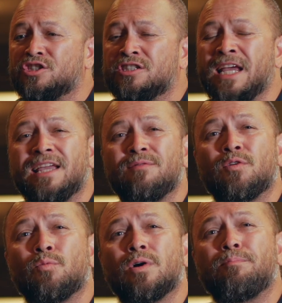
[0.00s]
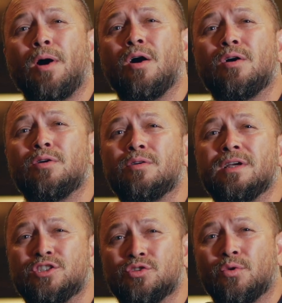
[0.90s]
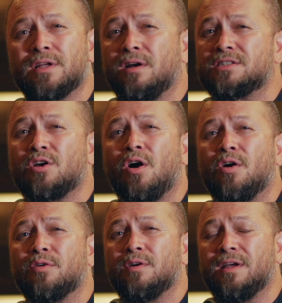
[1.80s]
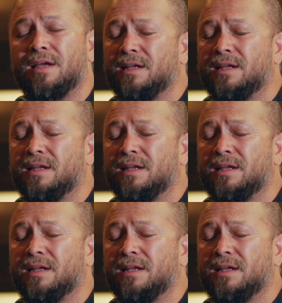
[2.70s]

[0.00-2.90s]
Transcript: taking from what Paul exhorted us all,